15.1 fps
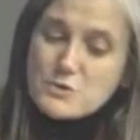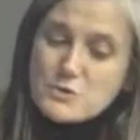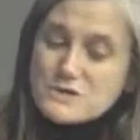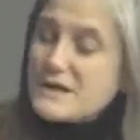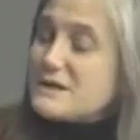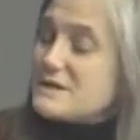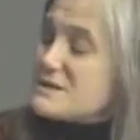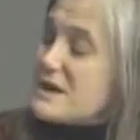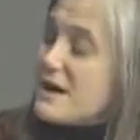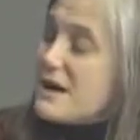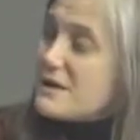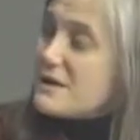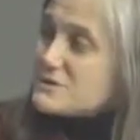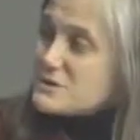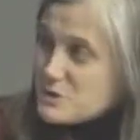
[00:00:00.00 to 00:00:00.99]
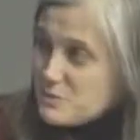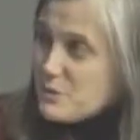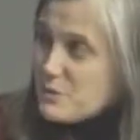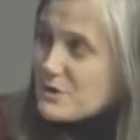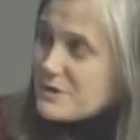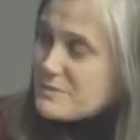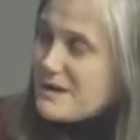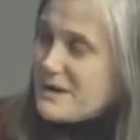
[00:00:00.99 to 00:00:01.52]
coup d'etat
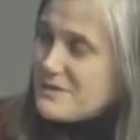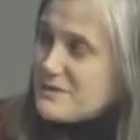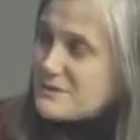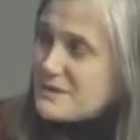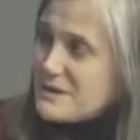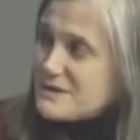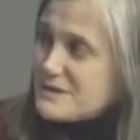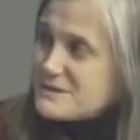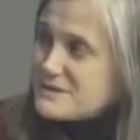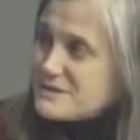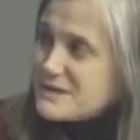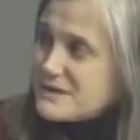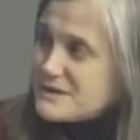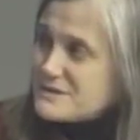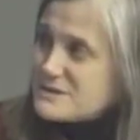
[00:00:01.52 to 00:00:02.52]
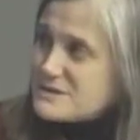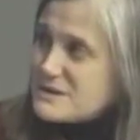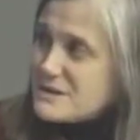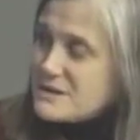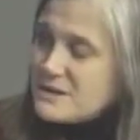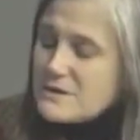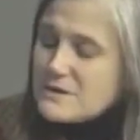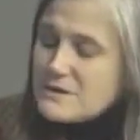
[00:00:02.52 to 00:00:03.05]
supported by the United States.
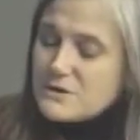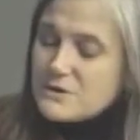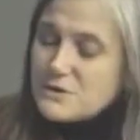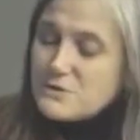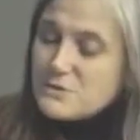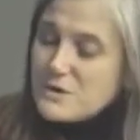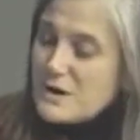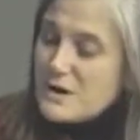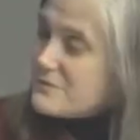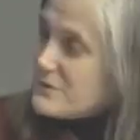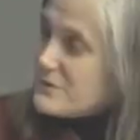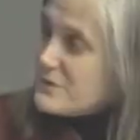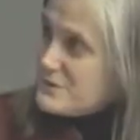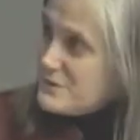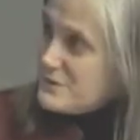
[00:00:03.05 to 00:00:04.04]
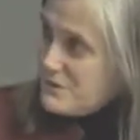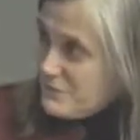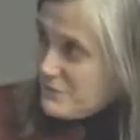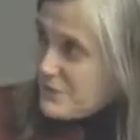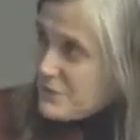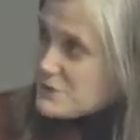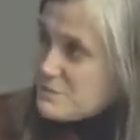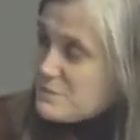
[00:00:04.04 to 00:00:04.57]
You covered the
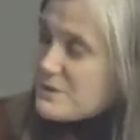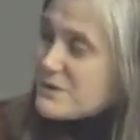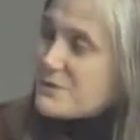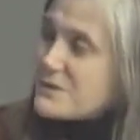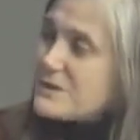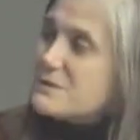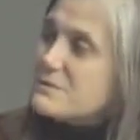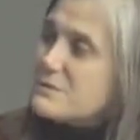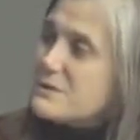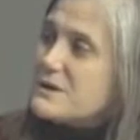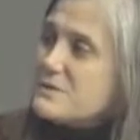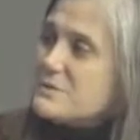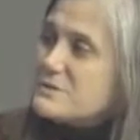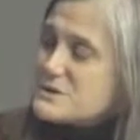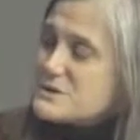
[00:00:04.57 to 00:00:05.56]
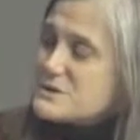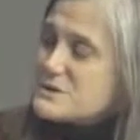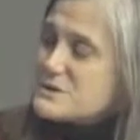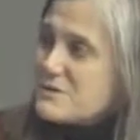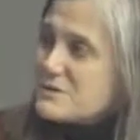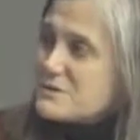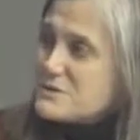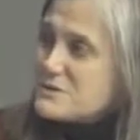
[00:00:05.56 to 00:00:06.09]
first period when he was thrown
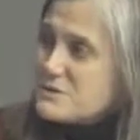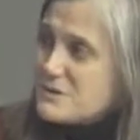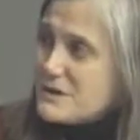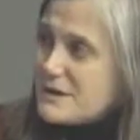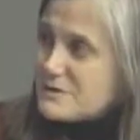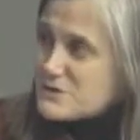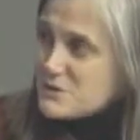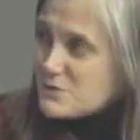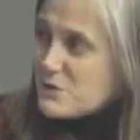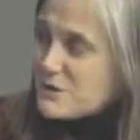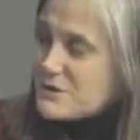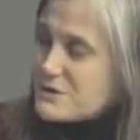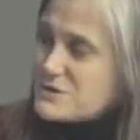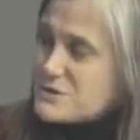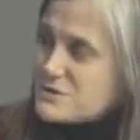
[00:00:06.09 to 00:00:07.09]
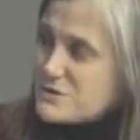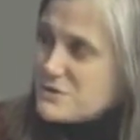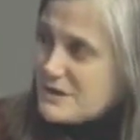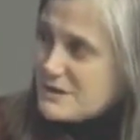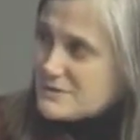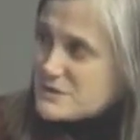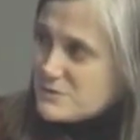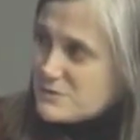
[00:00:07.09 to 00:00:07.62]
out, 2001 to
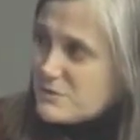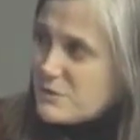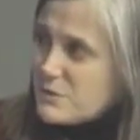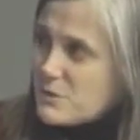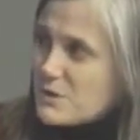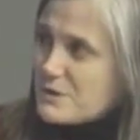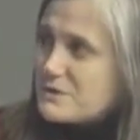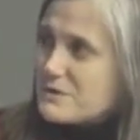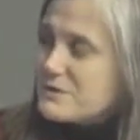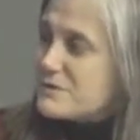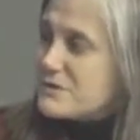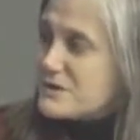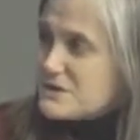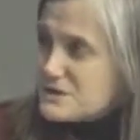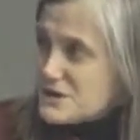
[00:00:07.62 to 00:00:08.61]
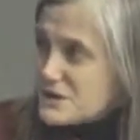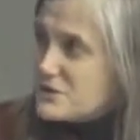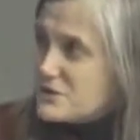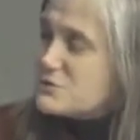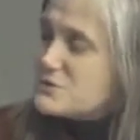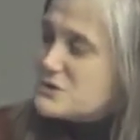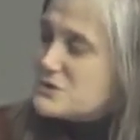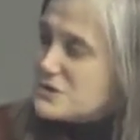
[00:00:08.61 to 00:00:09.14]
2004. You've
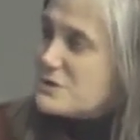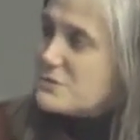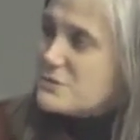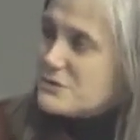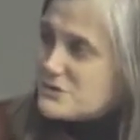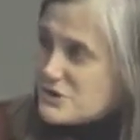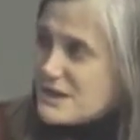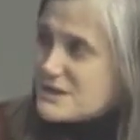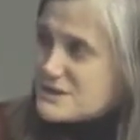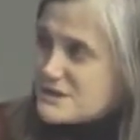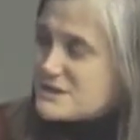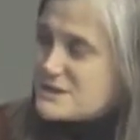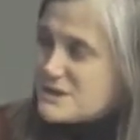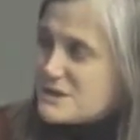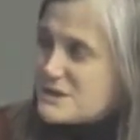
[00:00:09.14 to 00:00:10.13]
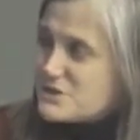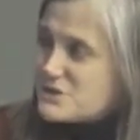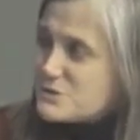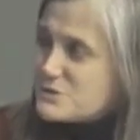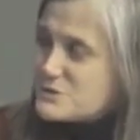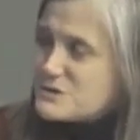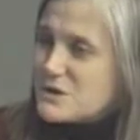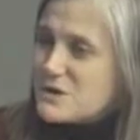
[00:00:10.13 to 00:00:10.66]
continued to deal with justice
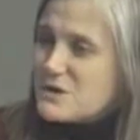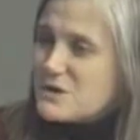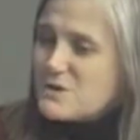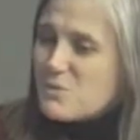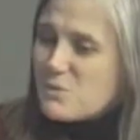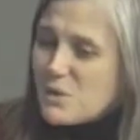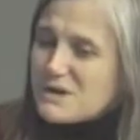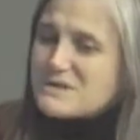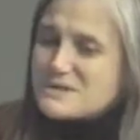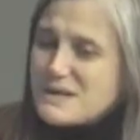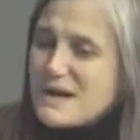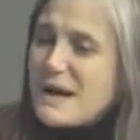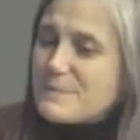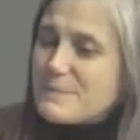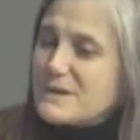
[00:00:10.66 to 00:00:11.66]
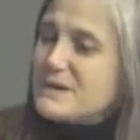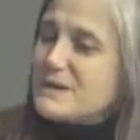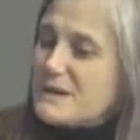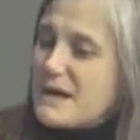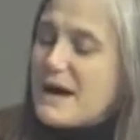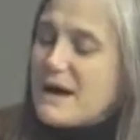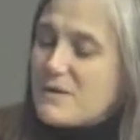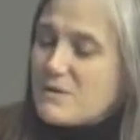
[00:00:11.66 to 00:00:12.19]
issues. What is happening
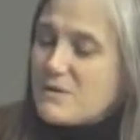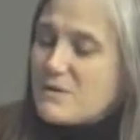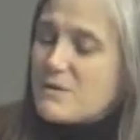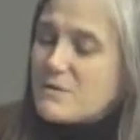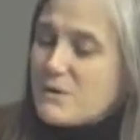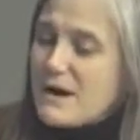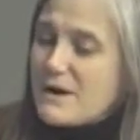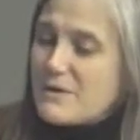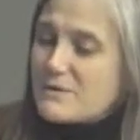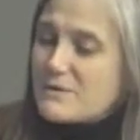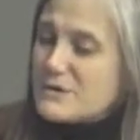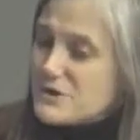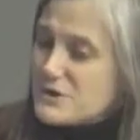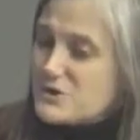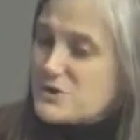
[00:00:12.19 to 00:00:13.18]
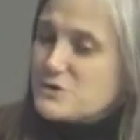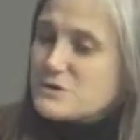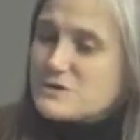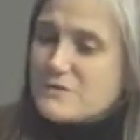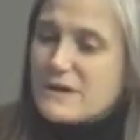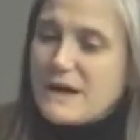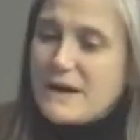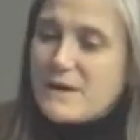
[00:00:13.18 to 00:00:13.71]
now around issues
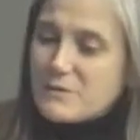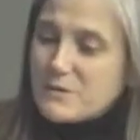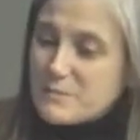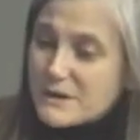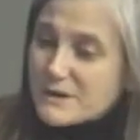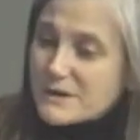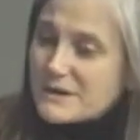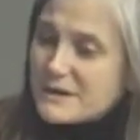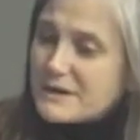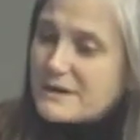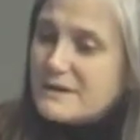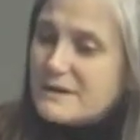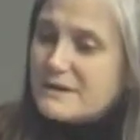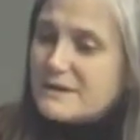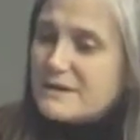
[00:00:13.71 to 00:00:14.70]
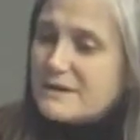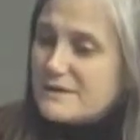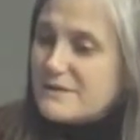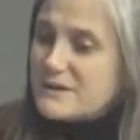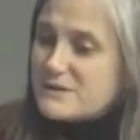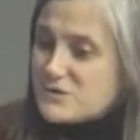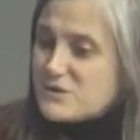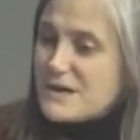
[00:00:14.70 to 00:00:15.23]
of accountability
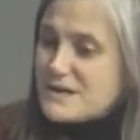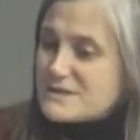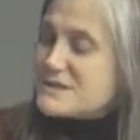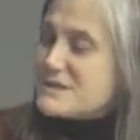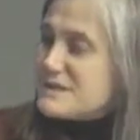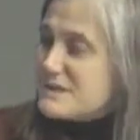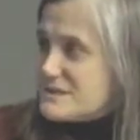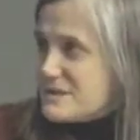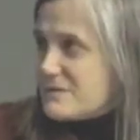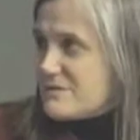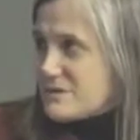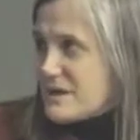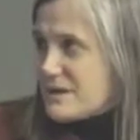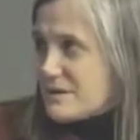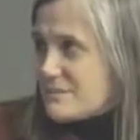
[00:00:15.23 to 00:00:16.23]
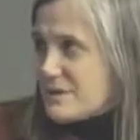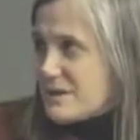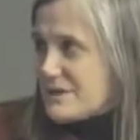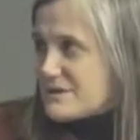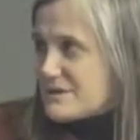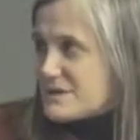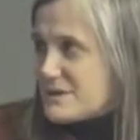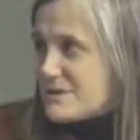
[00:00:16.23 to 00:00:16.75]
and the atrocities that have taken
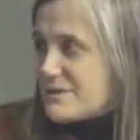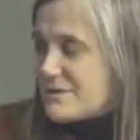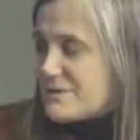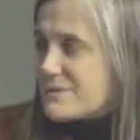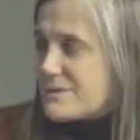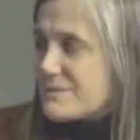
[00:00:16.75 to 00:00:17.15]
place there?